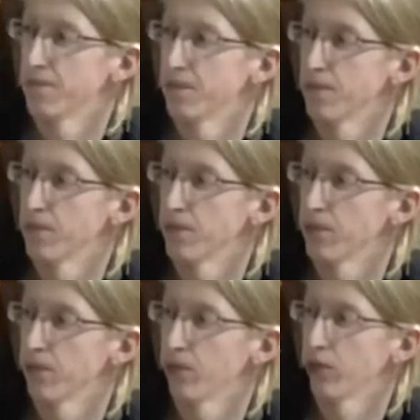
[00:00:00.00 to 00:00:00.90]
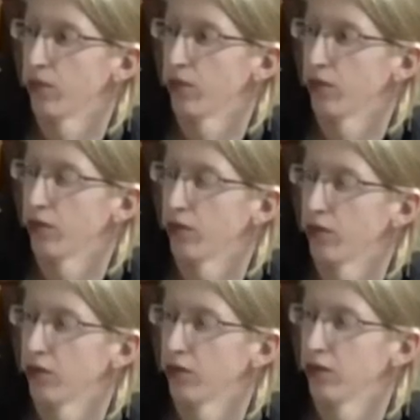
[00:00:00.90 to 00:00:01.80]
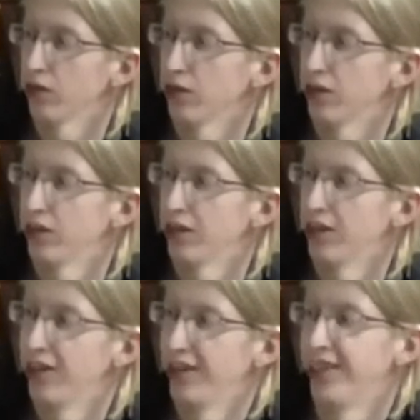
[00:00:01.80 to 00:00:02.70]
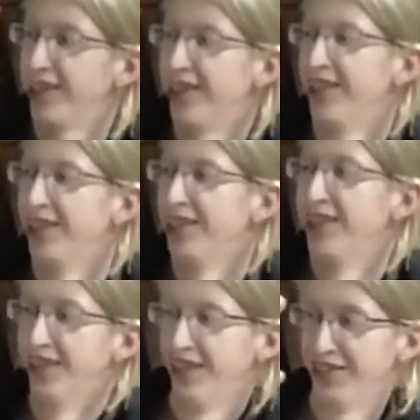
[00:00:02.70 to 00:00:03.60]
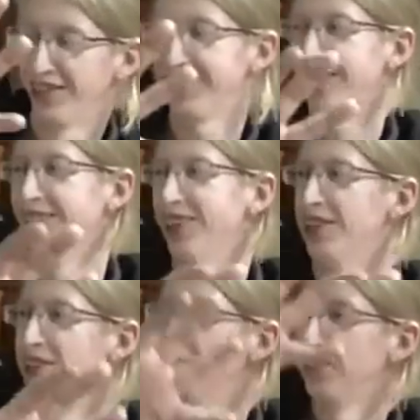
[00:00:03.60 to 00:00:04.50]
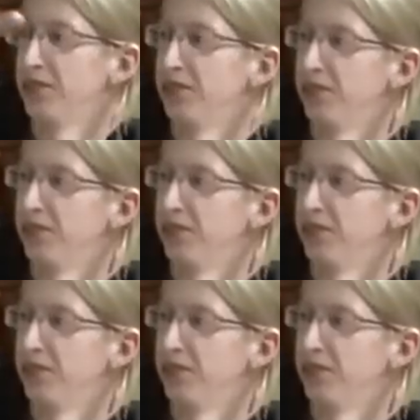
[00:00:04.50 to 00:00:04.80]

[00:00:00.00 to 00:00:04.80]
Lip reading: (silent)